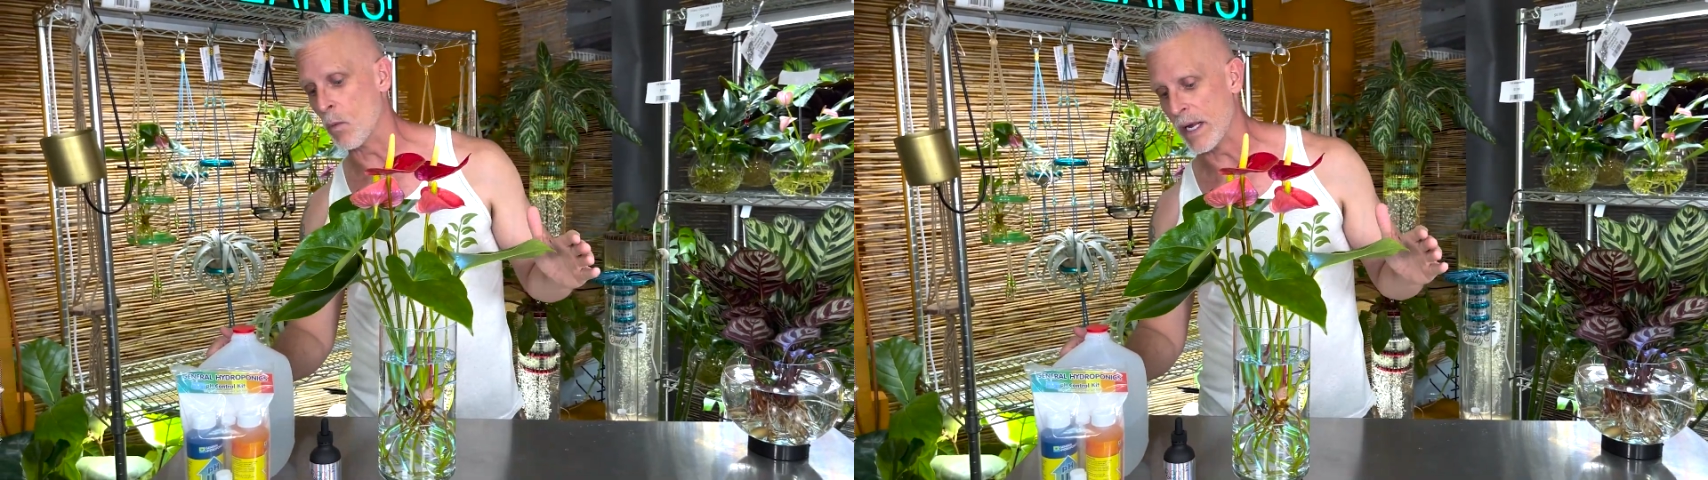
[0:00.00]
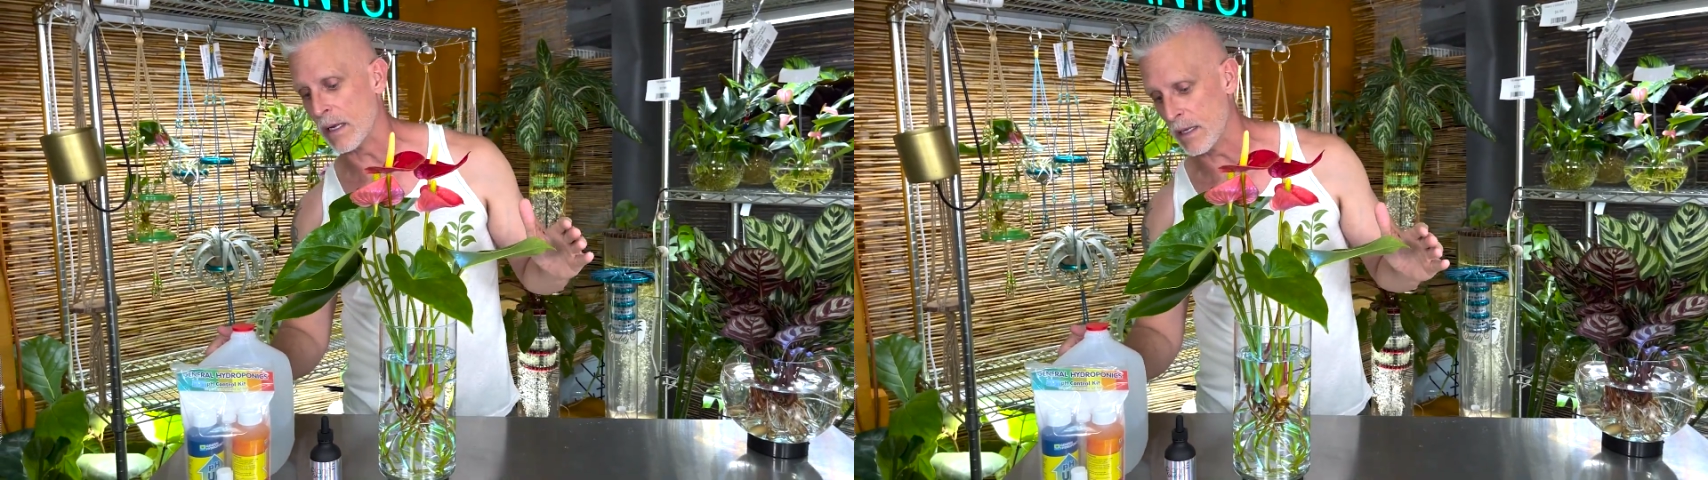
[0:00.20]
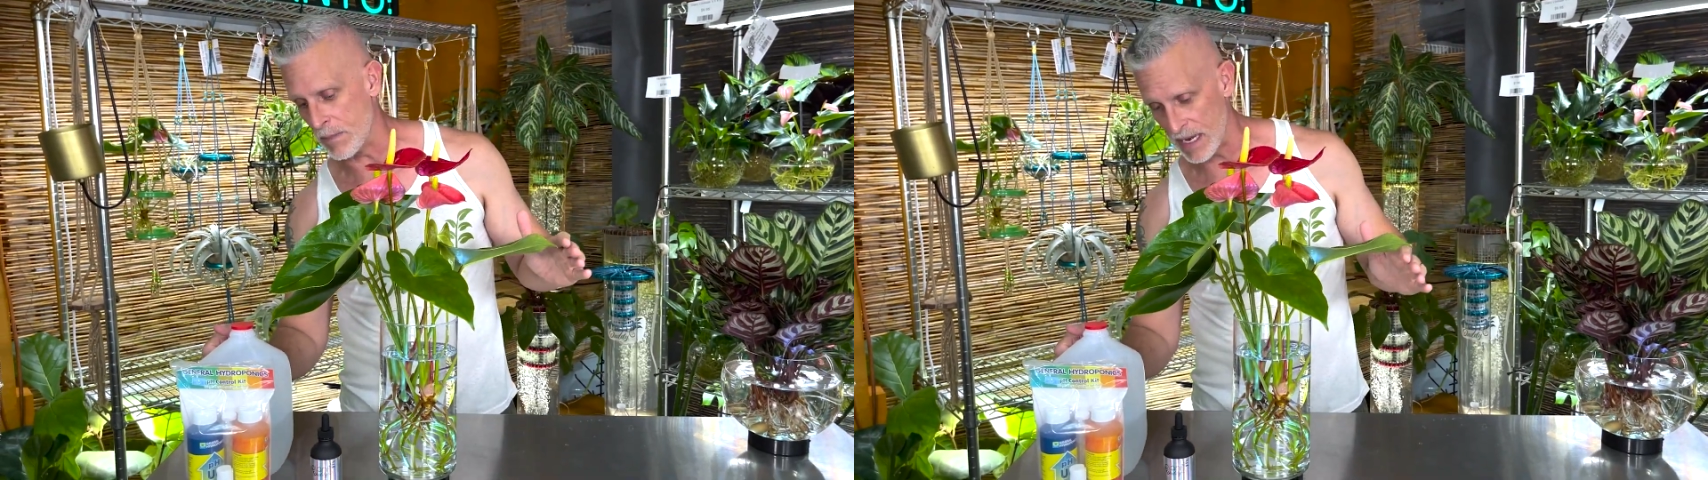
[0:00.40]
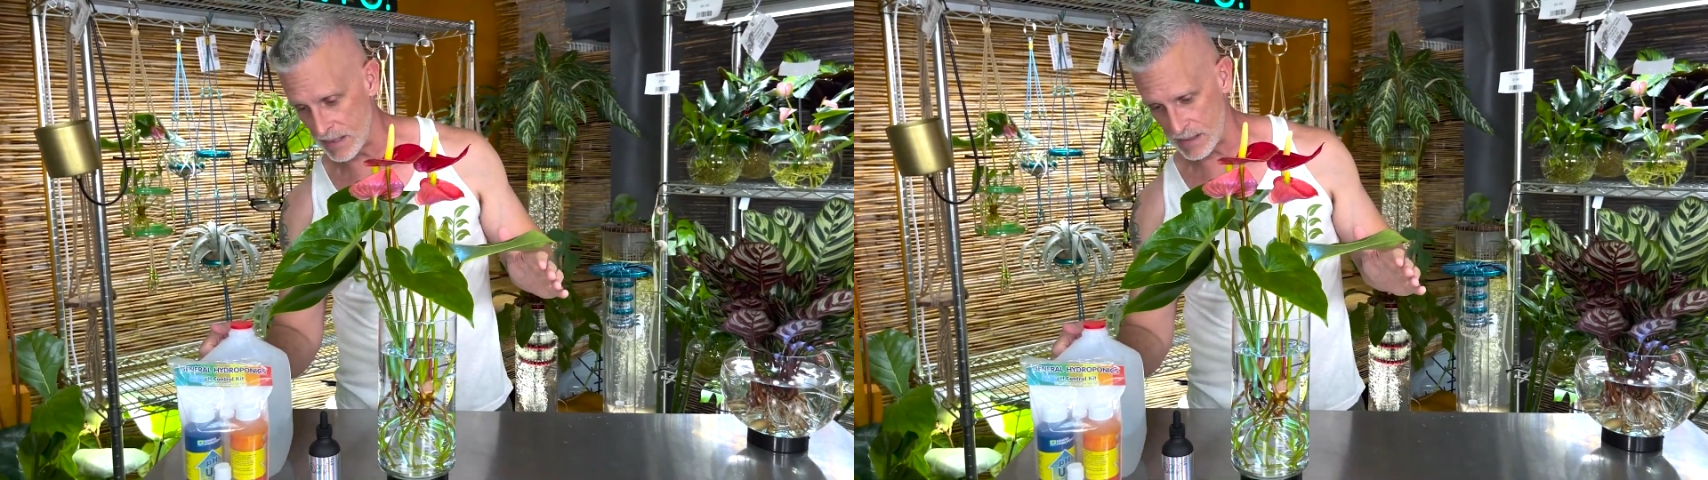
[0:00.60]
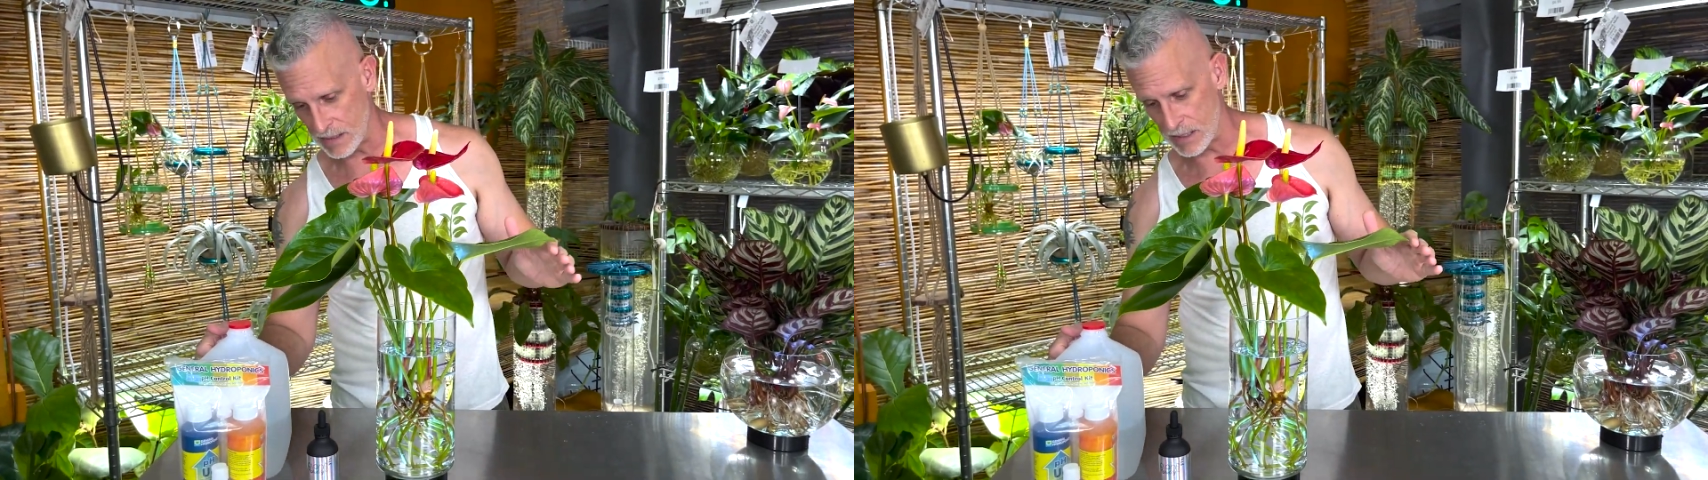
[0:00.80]
weekly
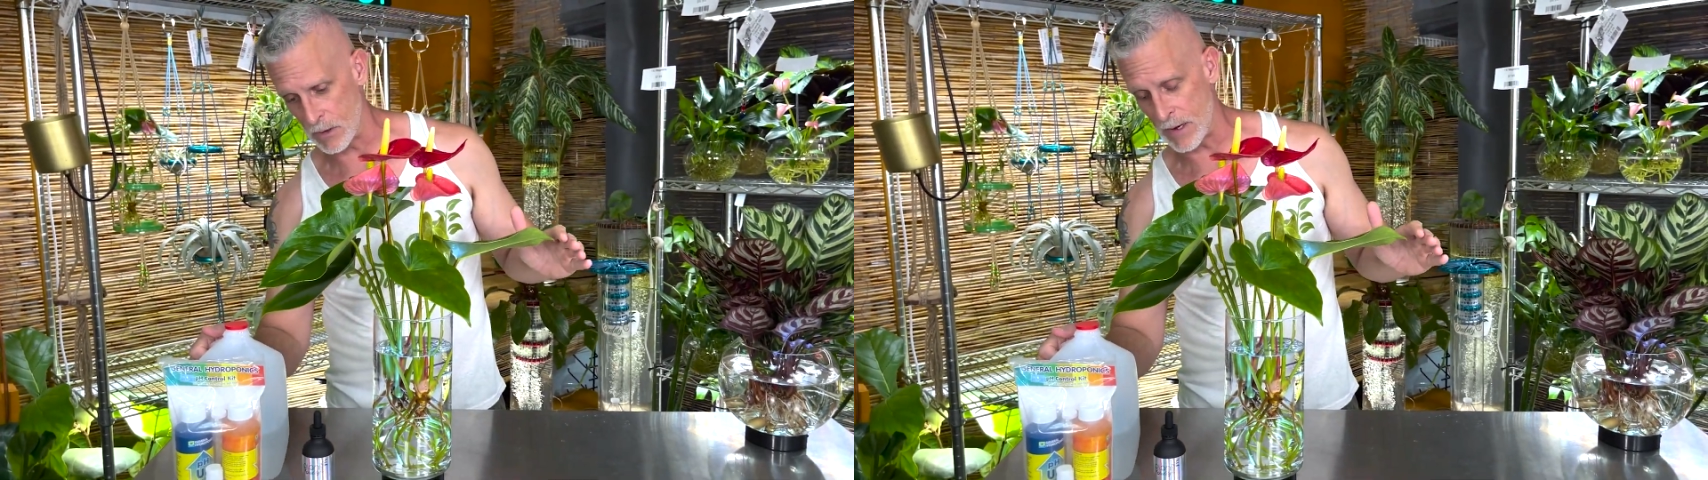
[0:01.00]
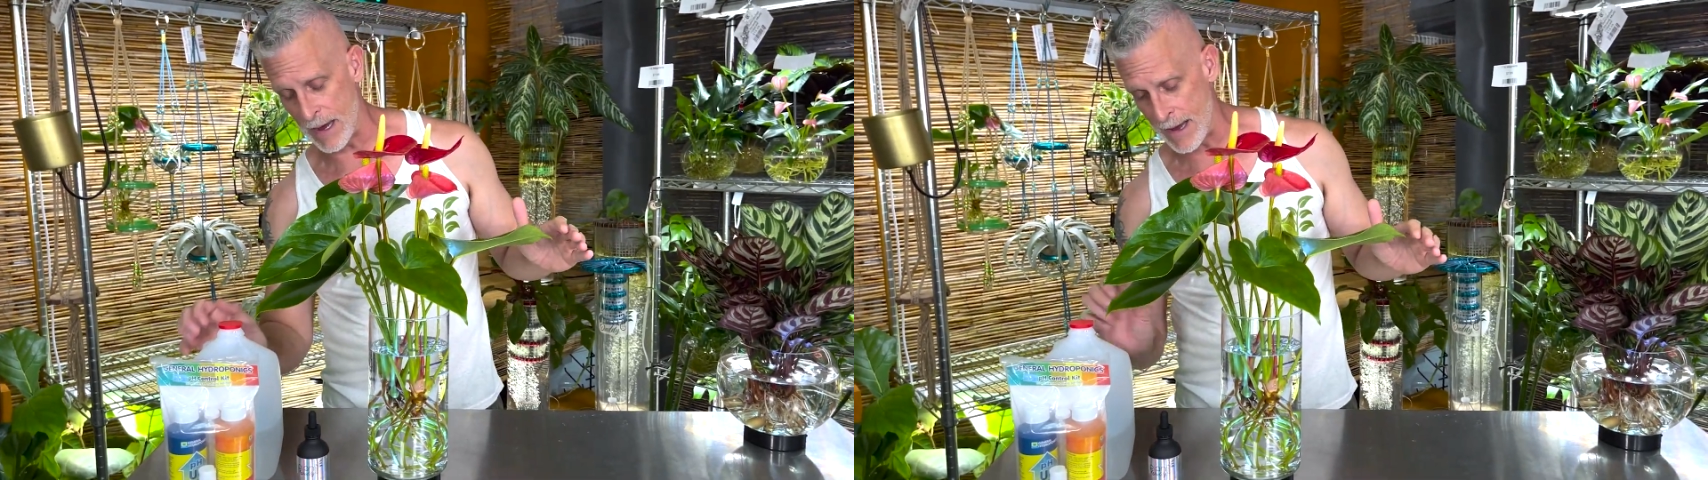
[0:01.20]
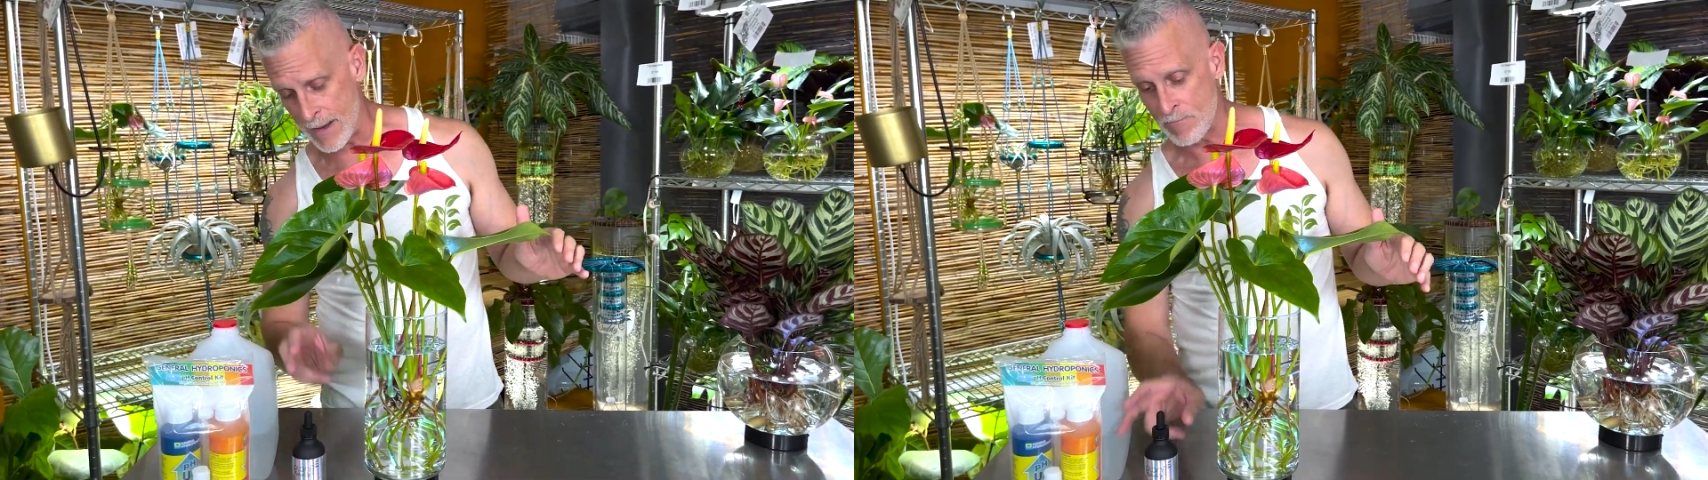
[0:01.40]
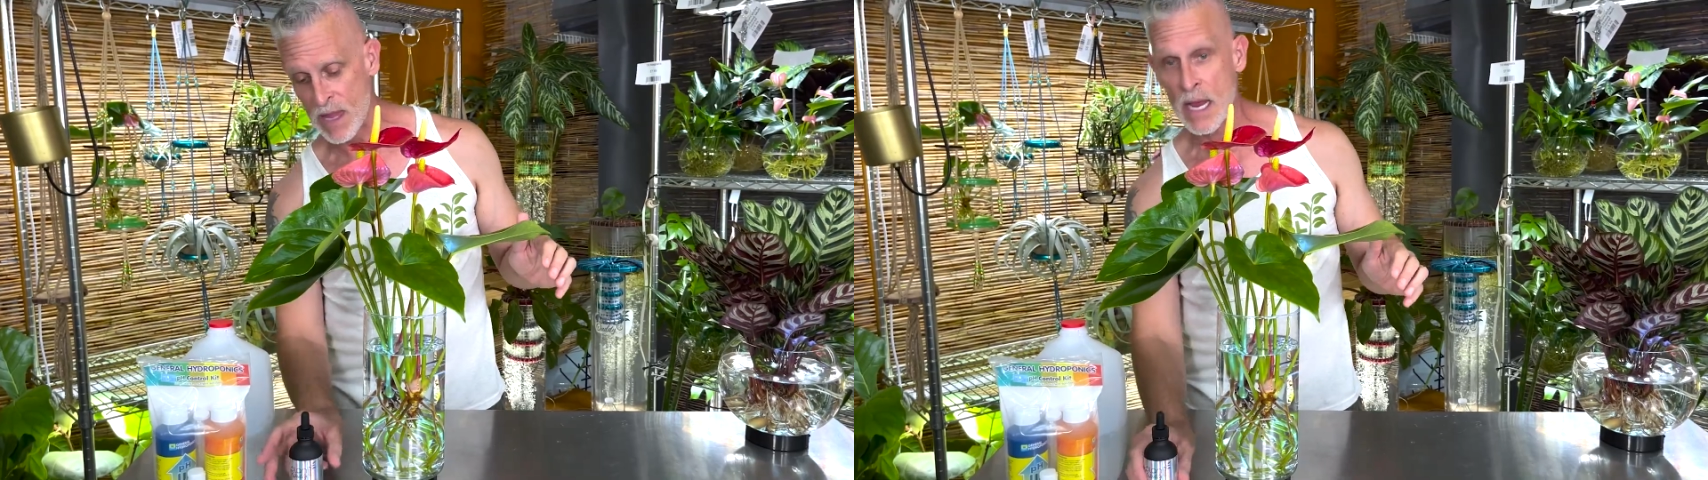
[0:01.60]
basis, okay?